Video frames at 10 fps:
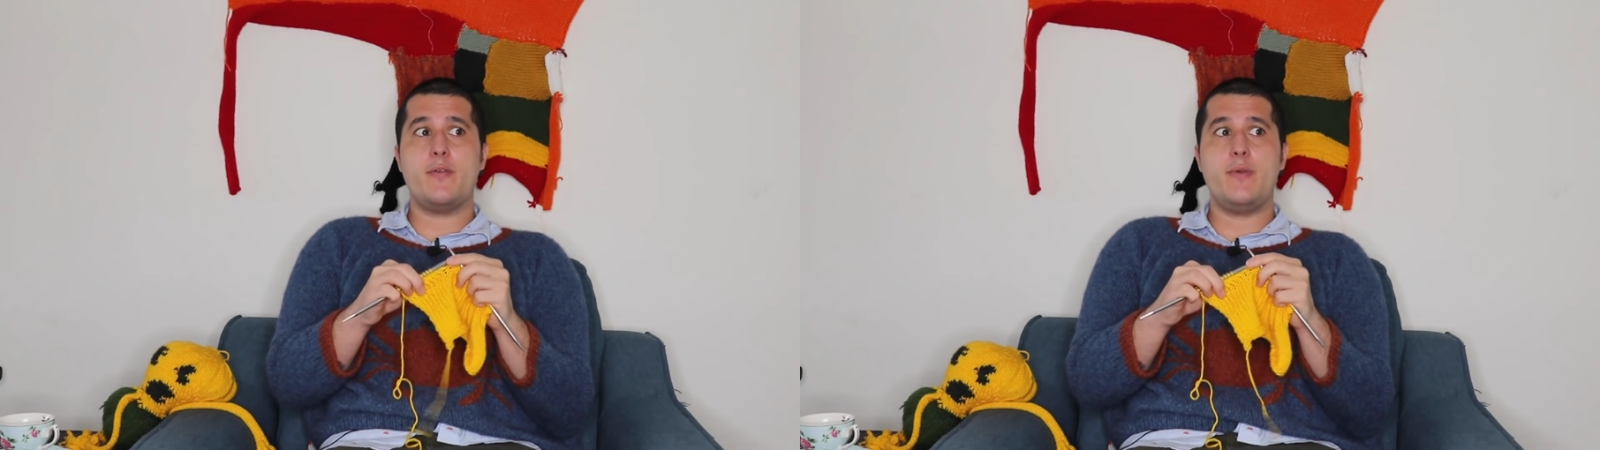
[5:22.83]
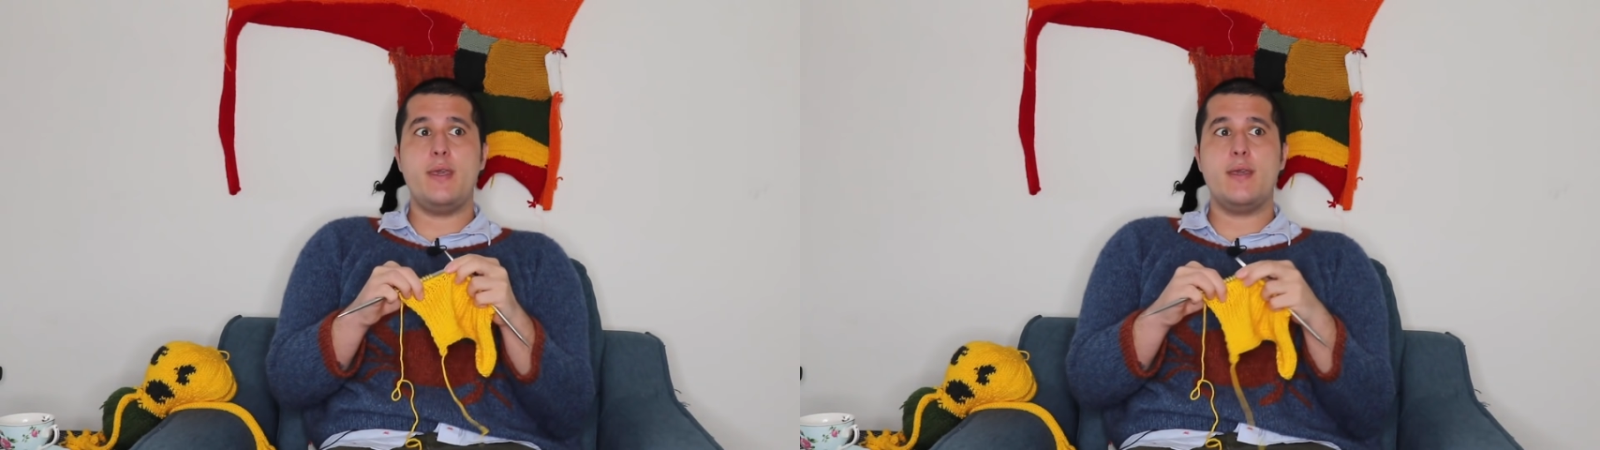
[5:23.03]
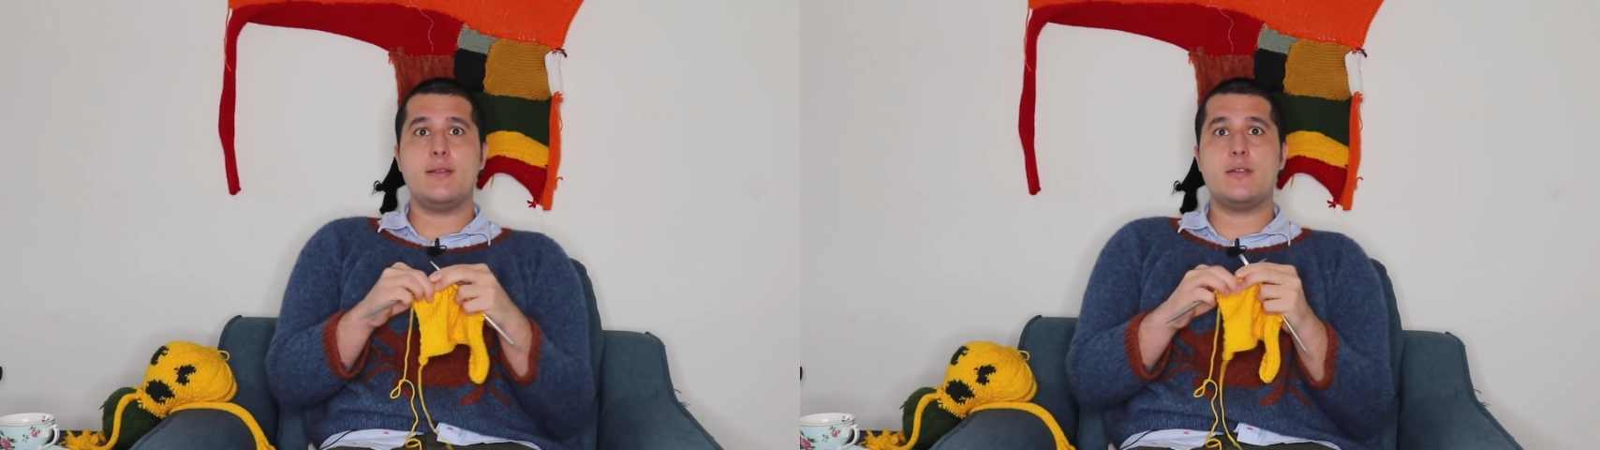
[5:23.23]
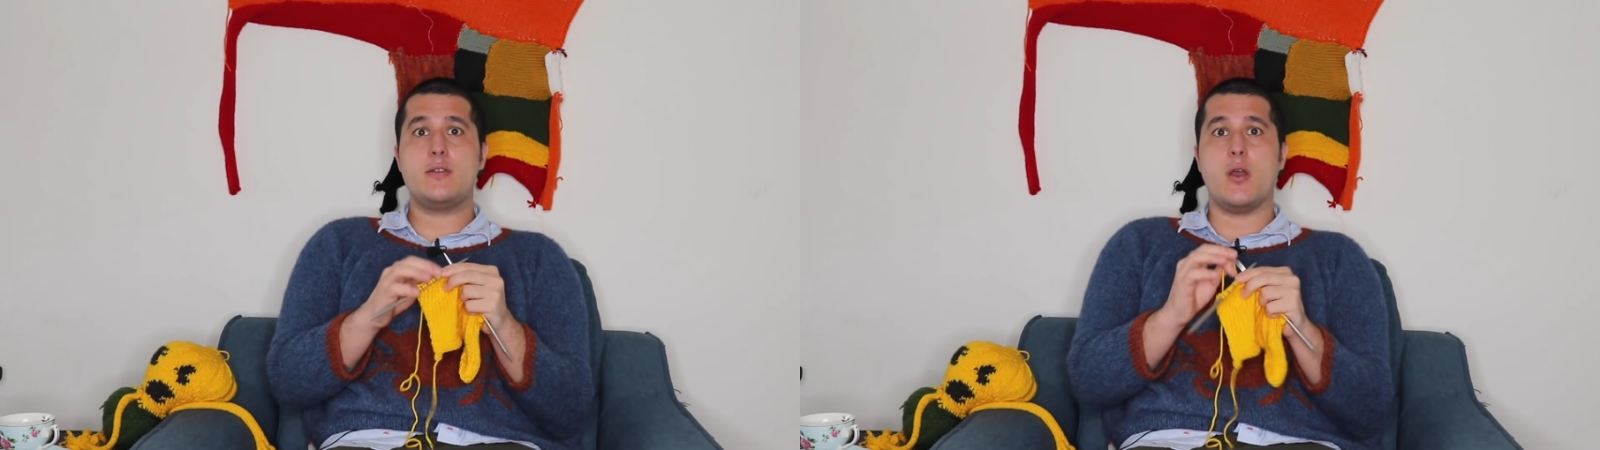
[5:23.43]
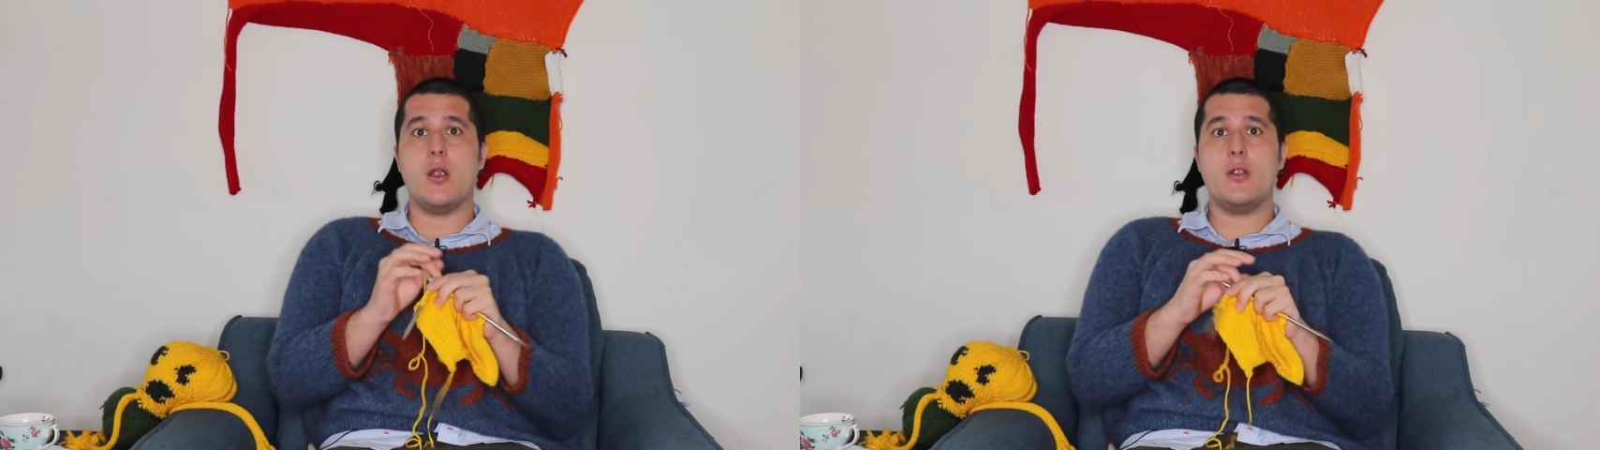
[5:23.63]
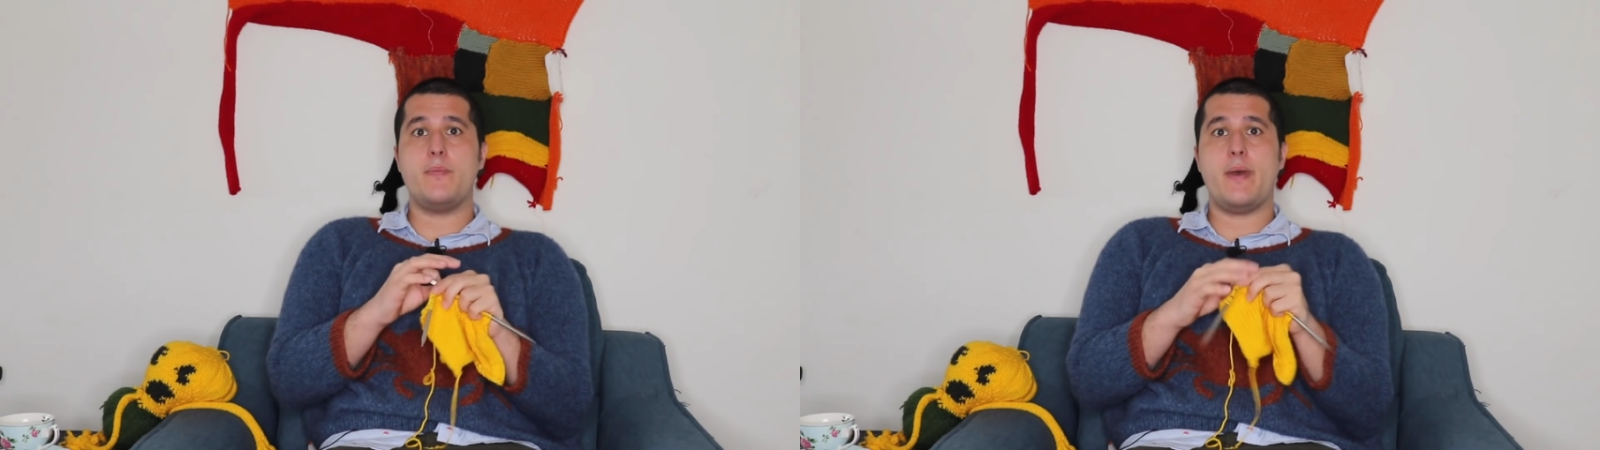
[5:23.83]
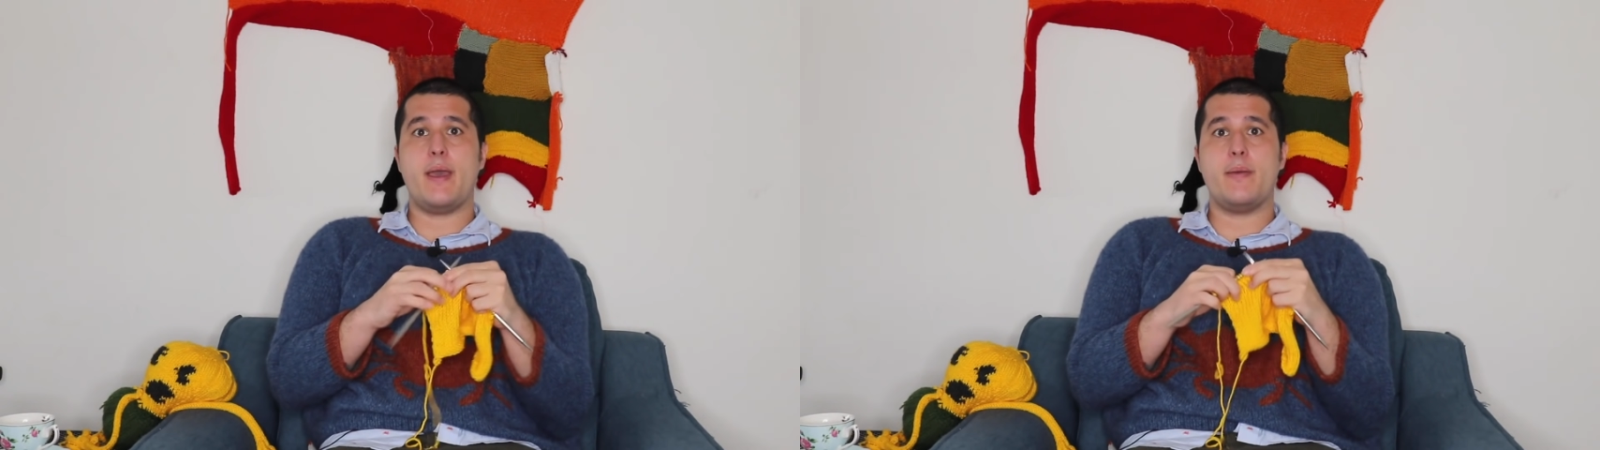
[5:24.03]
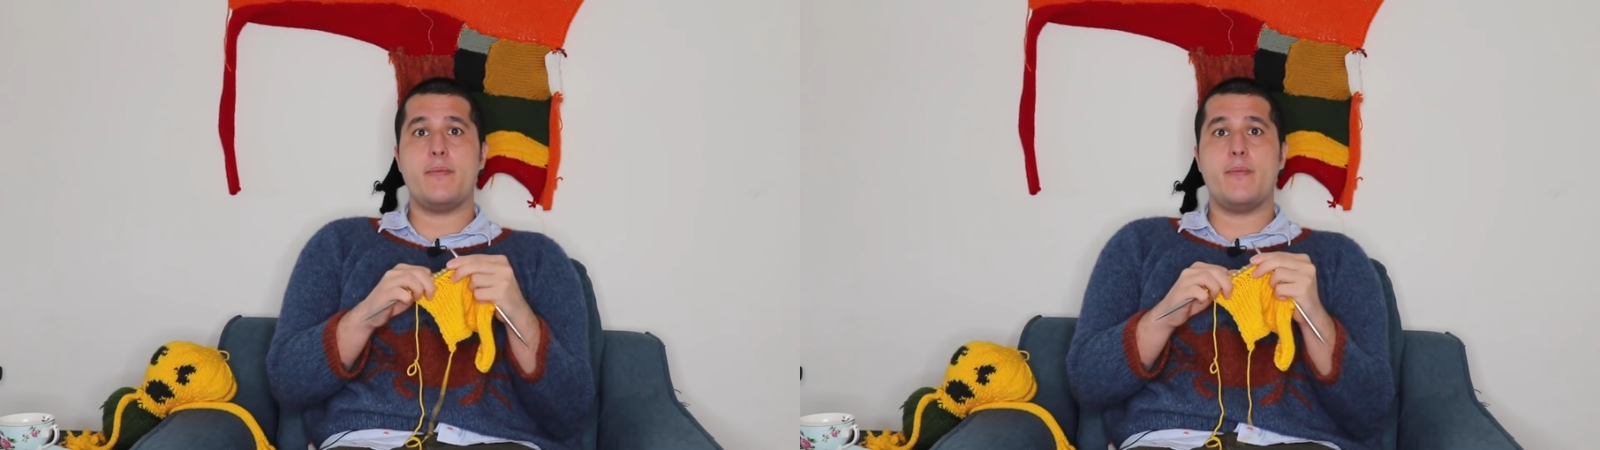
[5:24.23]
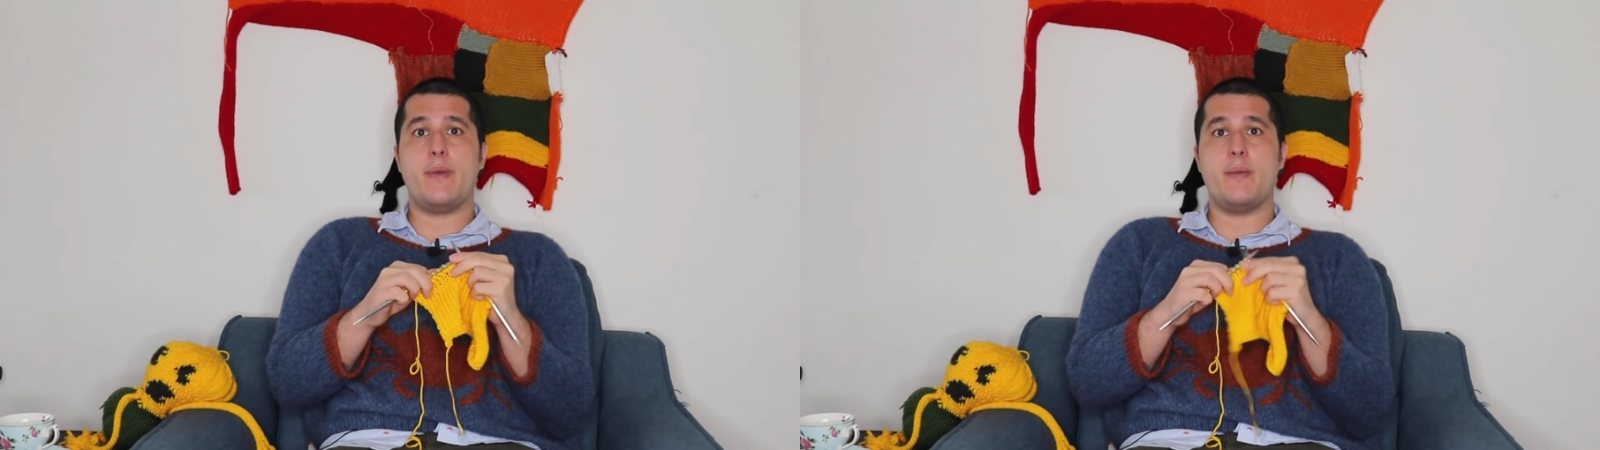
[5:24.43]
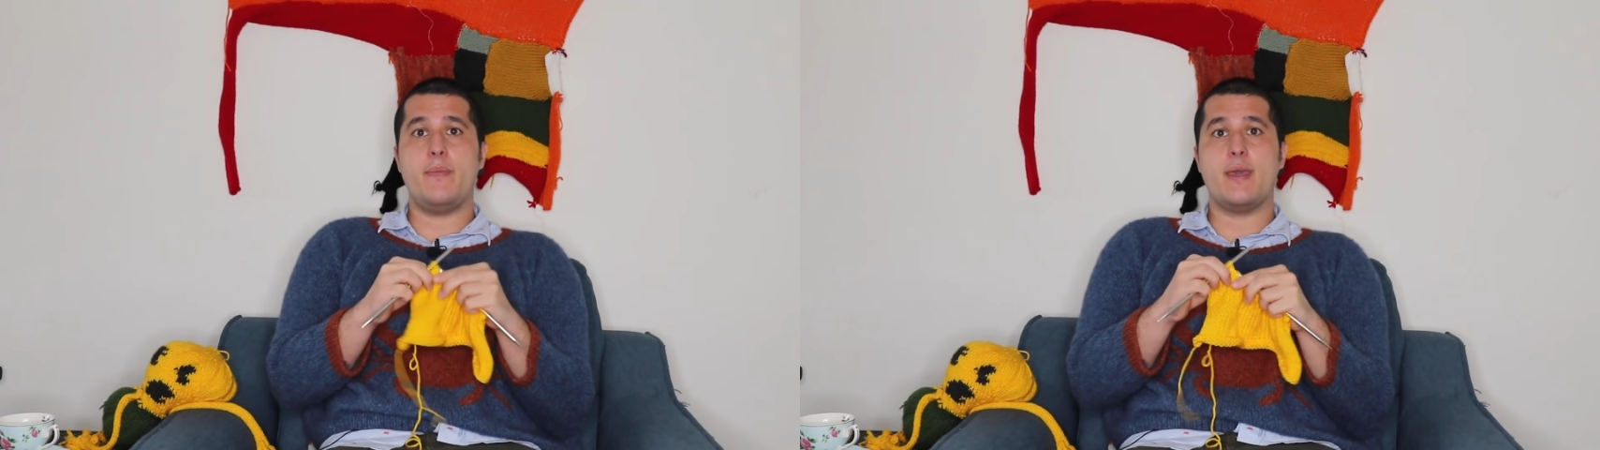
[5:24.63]
we can start by
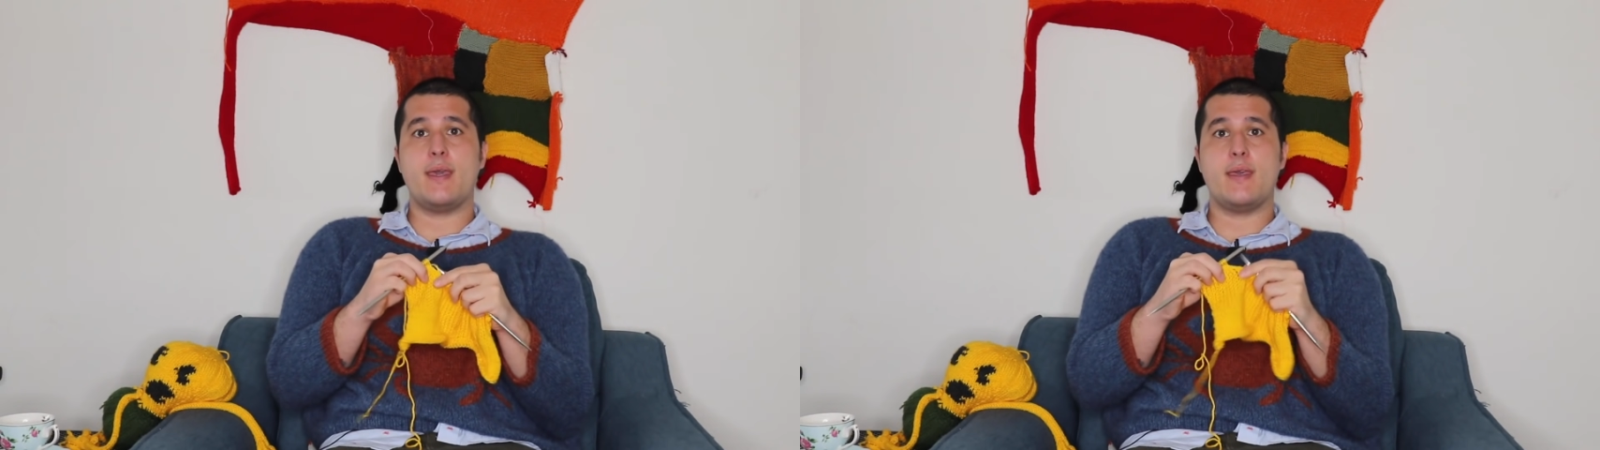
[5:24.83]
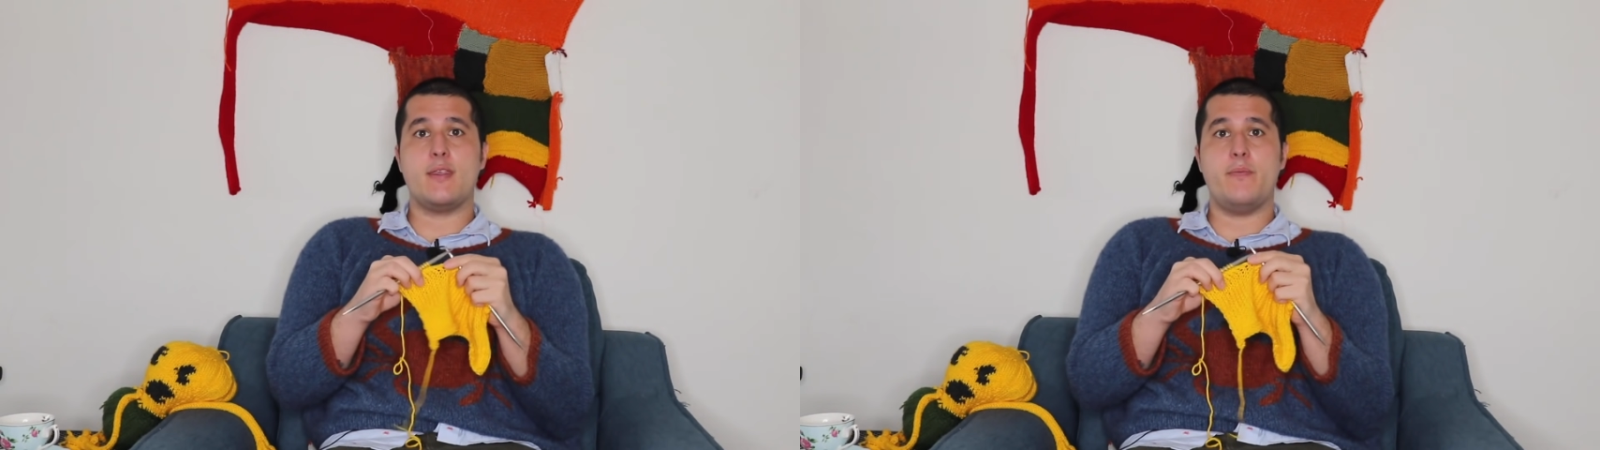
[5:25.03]
picking the